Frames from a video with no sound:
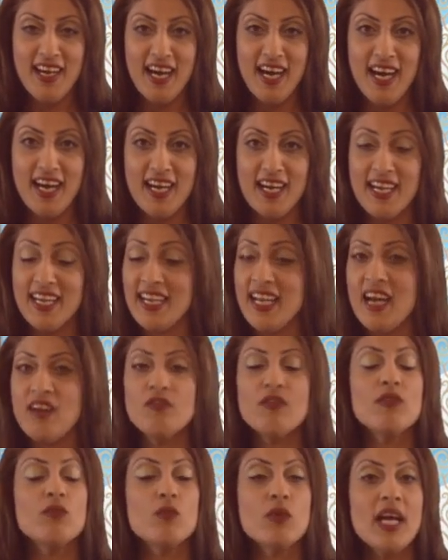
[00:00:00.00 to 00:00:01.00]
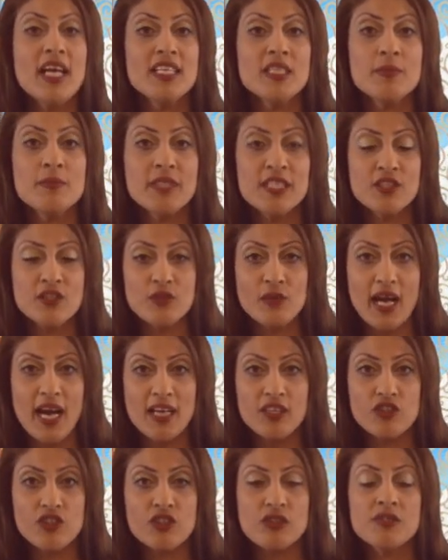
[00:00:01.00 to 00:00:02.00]
uh, and have random
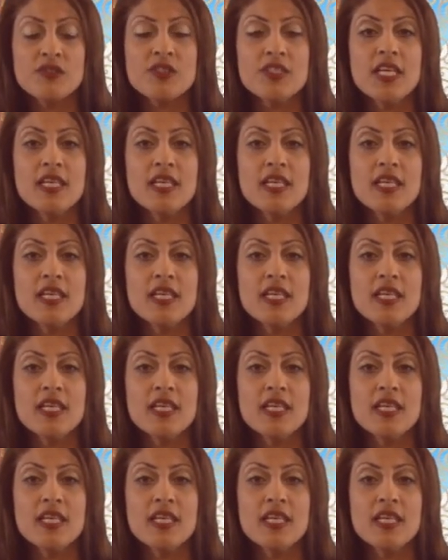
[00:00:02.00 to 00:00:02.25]
interactions.